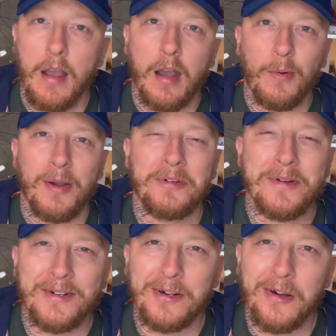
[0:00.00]
I won't go
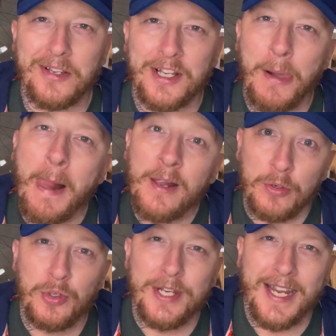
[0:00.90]
on, guys.
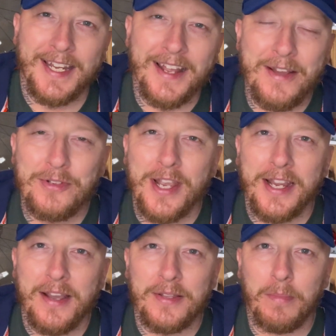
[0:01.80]
Just check it out. Check
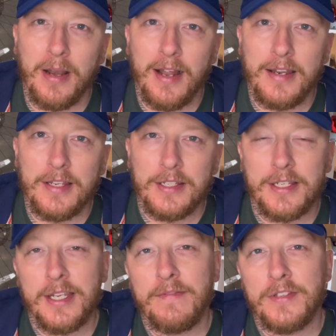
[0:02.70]
out the playlist.
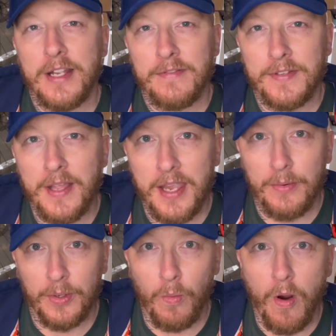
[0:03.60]
See if there's anything there you
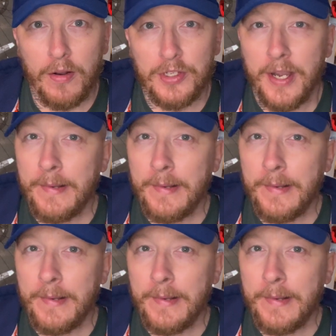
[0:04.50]
want to watch.